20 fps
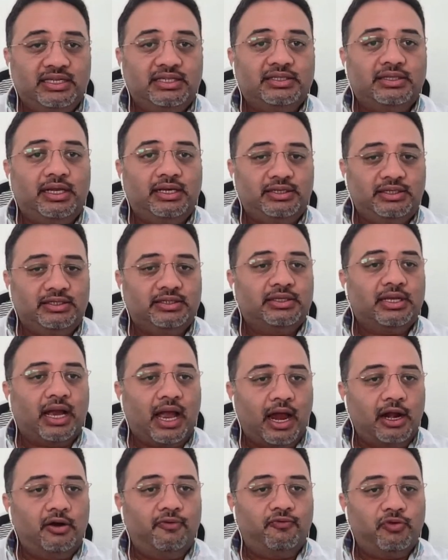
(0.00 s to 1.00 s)
is this is the
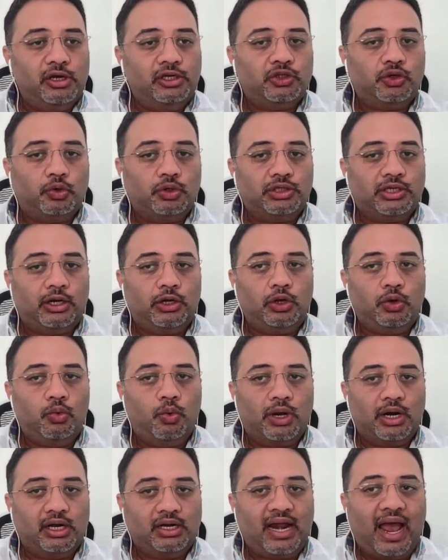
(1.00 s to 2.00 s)
kind of resource that you
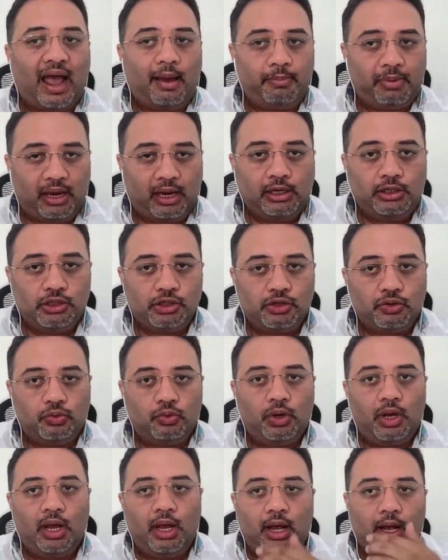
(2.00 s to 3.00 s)
want to tap into
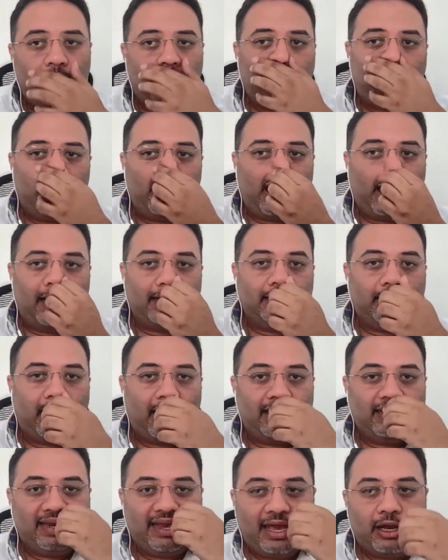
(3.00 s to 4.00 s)
and
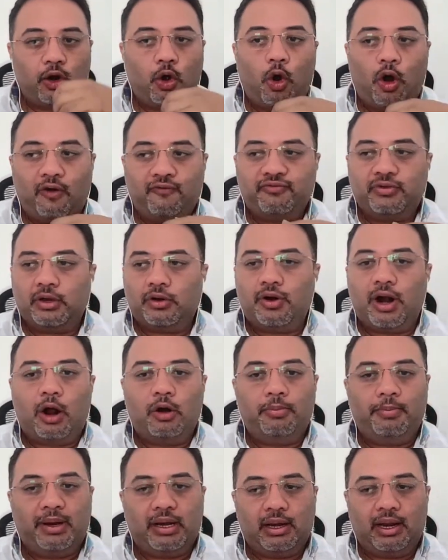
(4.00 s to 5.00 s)
and get off the
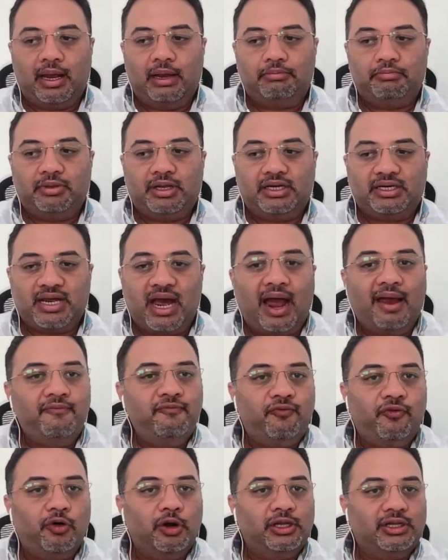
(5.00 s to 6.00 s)
ground, but the time
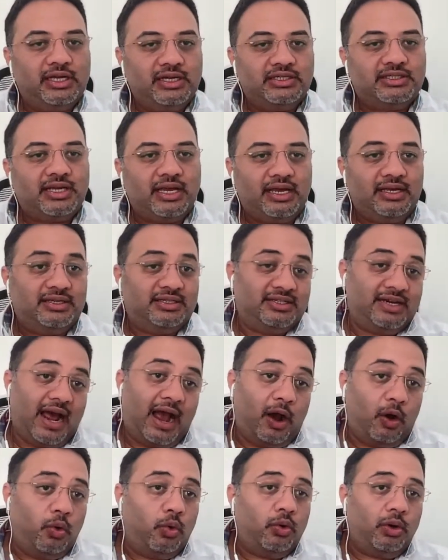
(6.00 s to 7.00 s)
for this is
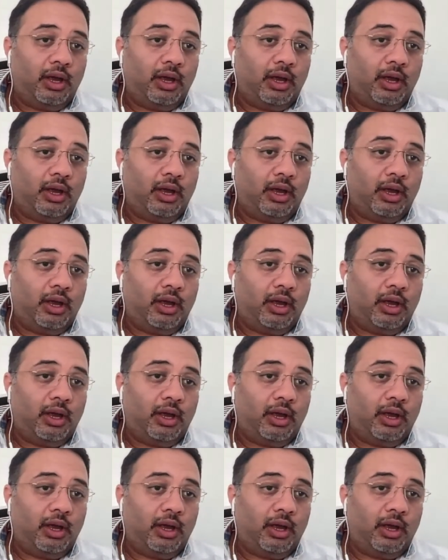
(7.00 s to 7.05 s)
now.